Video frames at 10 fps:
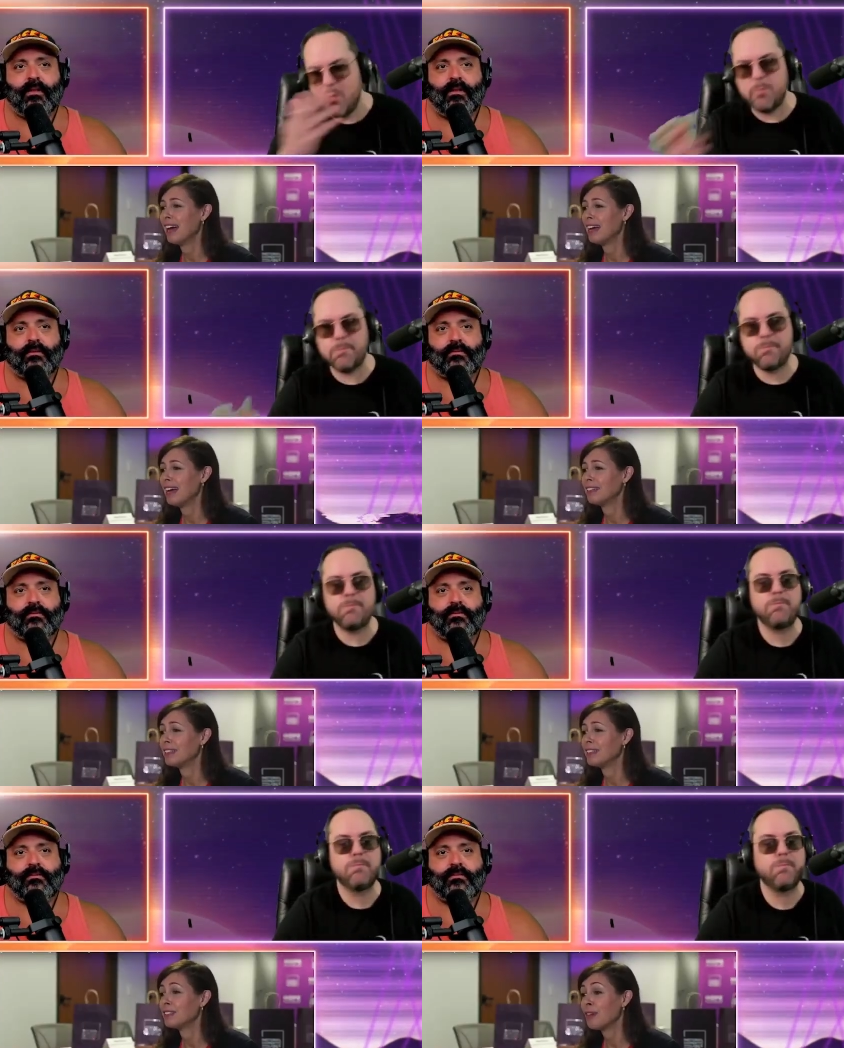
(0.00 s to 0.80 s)
Speaker 1: and
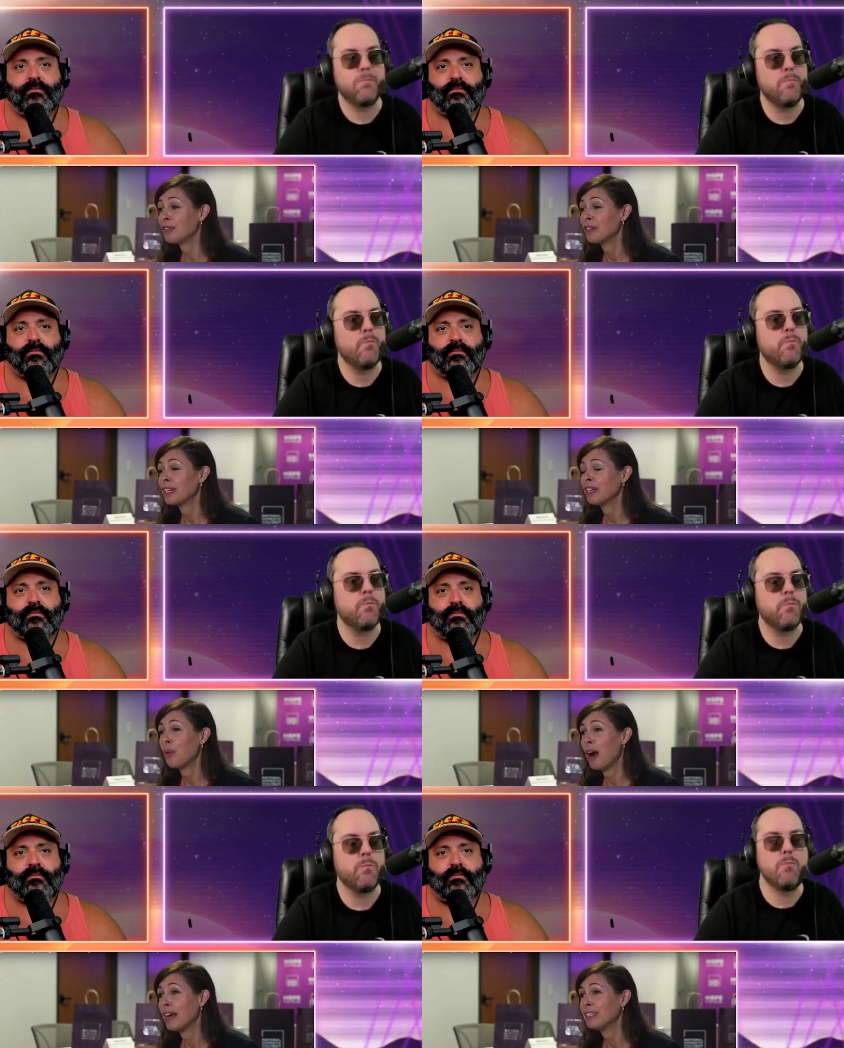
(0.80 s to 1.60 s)
suffering
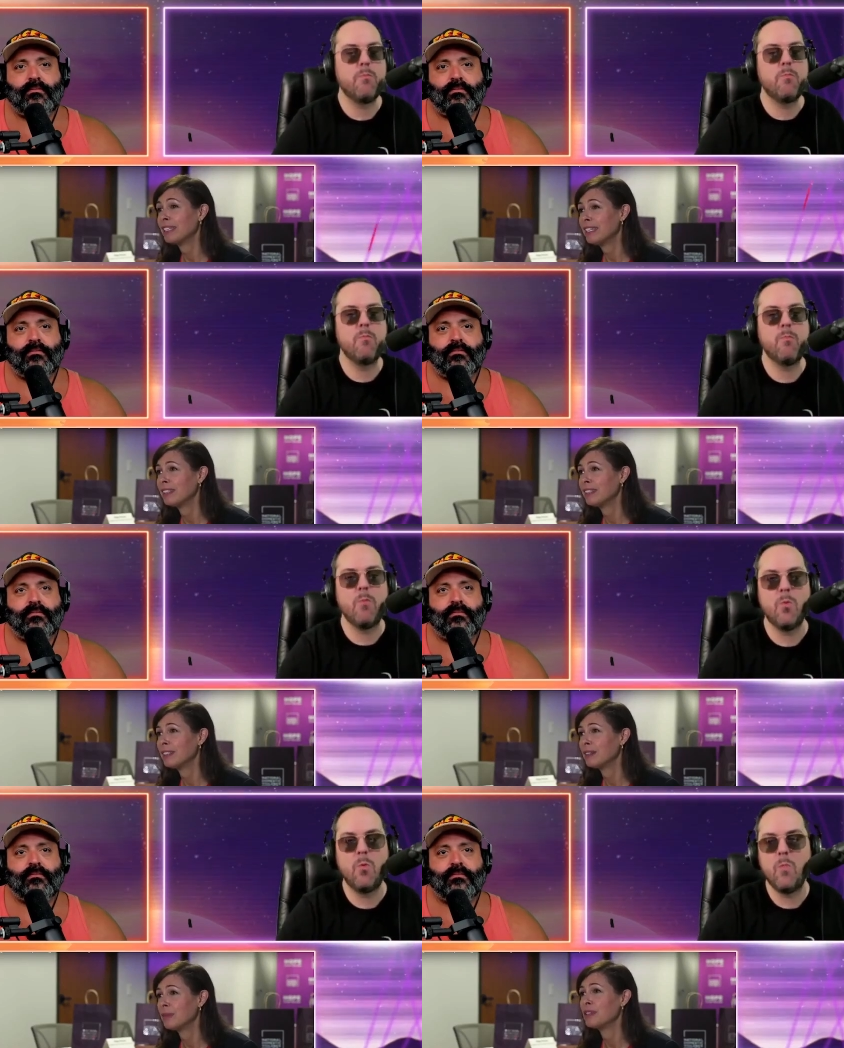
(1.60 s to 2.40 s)
quietly with